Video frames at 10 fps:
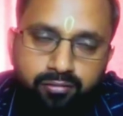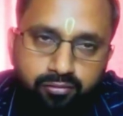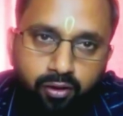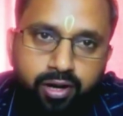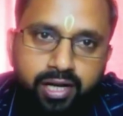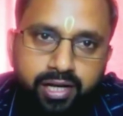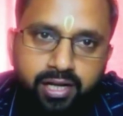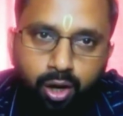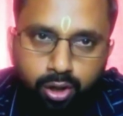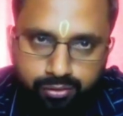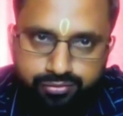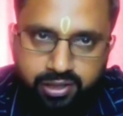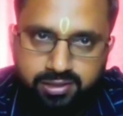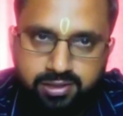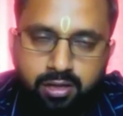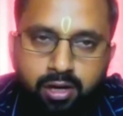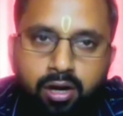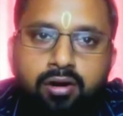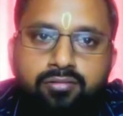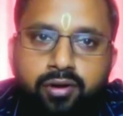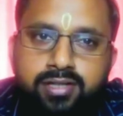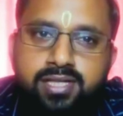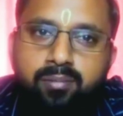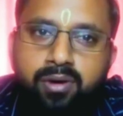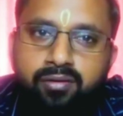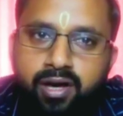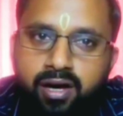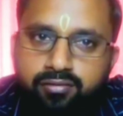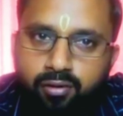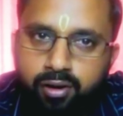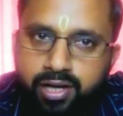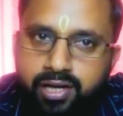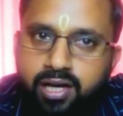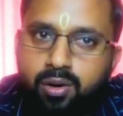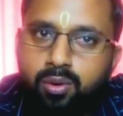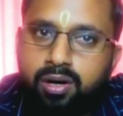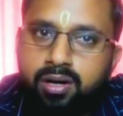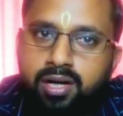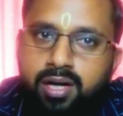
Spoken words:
forgetting lot of things. For example, we are forgetting our